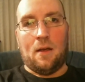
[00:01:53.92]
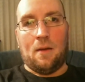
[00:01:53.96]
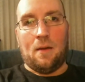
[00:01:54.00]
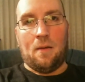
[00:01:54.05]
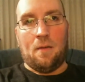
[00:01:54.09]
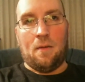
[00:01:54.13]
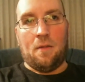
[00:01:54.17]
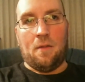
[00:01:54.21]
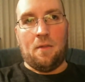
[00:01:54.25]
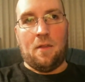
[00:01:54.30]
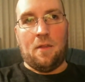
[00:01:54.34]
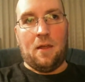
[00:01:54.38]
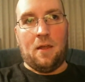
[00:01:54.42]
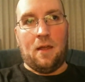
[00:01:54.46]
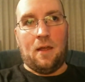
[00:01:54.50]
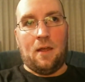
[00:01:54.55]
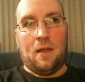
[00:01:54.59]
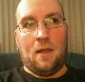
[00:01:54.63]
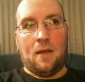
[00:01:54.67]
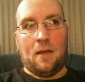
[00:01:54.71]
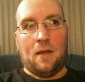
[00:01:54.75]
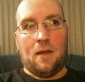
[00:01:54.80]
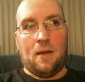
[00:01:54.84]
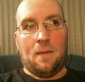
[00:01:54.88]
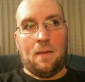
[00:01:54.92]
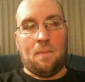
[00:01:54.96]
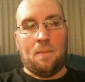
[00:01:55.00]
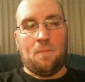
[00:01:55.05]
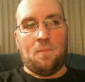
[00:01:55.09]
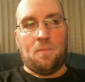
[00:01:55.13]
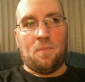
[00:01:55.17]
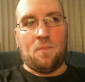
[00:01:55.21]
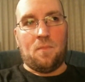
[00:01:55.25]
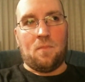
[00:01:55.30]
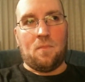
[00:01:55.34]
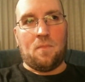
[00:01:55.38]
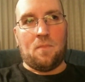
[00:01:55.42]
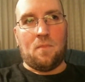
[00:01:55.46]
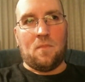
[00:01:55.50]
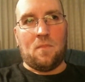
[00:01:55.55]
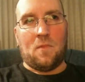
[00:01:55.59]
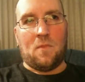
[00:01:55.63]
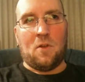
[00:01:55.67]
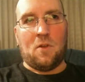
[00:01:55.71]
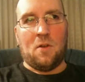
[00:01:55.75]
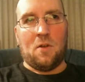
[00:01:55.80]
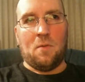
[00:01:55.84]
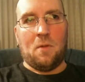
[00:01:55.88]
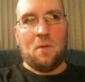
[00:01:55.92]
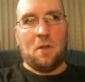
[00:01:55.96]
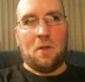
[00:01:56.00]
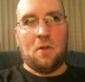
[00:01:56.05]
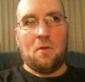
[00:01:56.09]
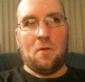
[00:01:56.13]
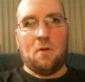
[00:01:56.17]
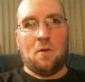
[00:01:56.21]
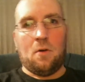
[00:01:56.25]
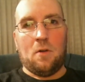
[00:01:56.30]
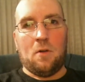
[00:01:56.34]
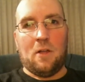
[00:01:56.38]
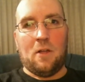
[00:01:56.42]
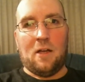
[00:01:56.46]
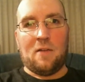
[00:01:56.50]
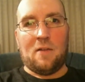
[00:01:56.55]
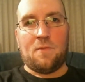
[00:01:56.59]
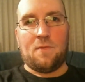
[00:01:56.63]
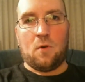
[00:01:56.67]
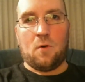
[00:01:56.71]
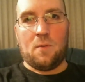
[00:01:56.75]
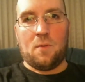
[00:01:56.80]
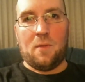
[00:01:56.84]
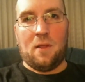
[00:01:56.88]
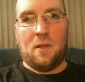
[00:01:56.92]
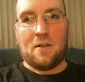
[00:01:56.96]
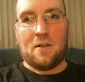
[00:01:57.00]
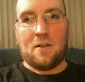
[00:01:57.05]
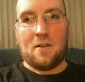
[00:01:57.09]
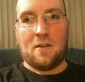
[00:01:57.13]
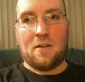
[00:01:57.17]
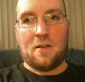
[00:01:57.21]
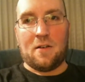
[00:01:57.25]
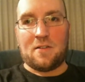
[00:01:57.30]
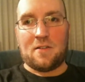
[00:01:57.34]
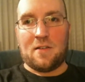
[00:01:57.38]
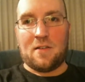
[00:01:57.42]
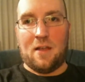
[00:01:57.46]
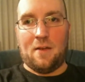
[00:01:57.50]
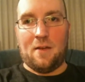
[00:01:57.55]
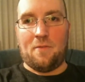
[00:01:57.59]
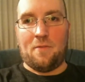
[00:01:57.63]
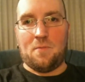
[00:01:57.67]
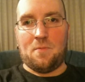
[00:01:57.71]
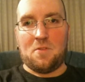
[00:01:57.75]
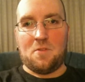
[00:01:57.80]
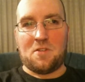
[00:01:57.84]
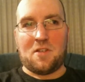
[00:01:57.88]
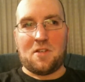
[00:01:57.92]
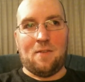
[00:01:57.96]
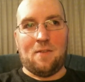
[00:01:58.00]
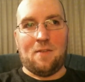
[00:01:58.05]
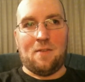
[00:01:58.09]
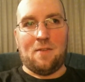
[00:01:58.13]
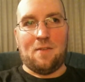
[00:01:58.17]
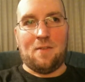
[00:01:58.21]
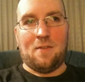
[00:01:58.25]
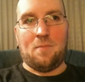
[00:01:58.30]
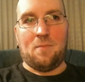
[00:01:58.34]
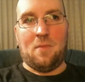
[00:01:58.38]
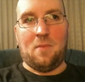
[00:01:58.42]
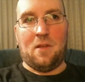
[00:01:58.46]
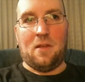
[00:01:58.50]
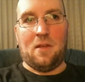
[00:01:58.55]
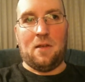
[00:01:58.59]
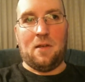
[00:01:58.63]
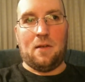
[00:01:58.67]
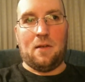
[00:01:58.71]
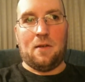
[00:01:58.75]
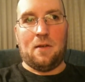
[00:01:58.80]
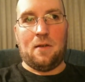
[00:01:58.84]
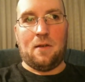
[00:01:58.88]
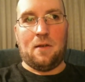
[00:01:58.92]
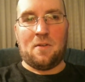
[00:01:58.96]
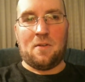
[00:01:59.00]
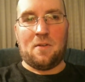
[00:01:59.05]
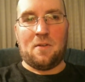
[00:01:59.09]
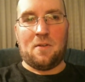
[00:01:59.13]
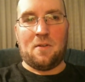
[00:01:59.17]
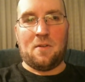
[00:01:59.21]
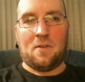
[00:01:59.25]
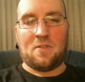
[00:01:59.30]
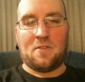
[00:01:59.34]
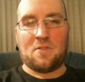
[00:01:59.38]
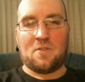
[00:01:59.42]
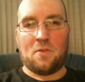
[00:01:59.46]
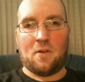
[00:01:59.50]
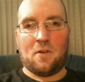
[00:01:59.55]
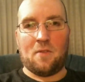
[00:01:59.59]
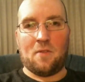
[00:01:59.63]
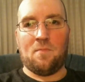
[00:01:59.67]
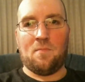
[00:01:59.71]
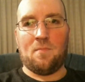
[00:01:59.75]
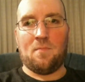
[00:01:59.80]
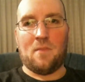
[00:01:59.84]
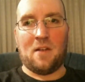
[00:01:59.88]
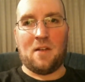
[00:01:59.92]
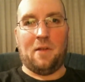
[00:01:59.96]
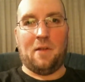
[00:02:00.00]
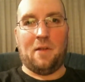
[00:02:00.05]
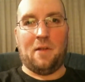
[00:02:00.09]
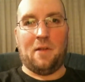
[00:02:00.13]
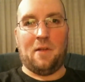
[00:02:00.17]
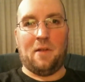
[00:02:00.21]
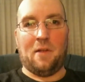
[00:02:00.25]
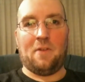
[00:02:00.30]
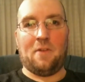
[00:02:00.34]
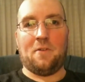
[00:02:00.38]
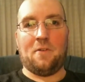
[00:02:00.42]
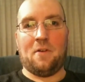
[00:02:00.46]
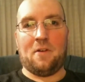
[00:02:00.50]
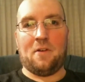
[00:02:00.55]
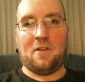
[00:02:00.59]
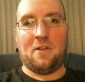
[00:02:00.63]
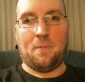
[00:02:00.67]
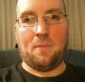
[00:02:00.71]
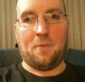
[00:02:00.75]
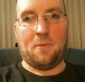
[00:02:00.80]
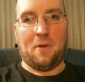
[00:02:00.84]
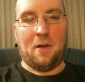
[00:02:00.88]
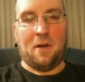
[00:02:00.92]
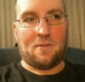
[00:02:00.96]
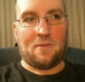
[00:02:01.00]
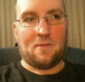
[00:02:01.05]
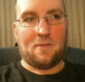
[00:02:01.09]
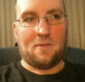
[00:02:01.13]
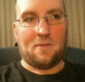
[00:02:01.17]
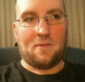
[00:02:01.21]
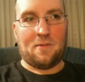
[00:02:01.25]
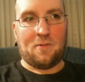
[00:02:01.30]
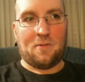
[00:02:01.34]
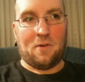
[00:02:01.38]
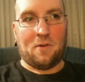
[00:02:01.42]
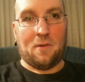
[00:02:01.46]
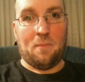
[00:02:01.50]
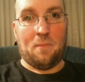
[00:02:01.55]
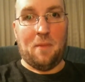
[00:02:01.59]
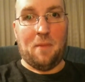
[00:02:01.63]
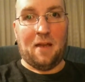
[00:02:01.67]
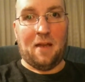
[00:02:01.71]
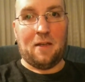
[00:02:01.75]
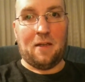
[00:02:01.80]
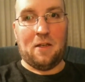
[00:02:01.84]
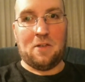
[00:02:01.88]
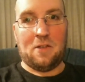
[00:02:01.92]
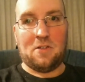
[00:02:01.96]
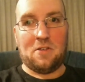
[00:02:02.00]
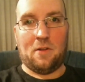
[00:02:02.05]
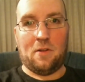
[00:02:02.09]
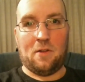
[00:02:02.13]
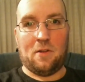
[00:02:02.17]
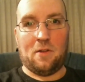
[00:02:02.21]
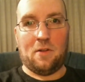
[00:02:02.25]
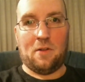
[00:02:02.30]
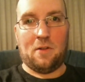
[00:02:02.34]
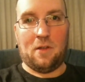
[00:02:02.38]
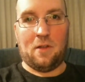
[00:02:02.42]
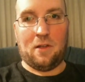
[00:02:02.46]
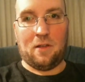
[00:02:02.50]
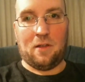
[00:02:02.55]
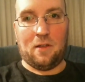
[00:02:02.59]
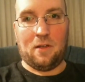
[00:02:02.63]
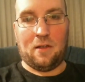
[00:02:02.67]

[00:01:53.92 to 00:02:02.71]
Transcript: They couldn't really do a whole lot for me there aside from just kind of give me a sort of a splint or a temporary sort of bandage until they could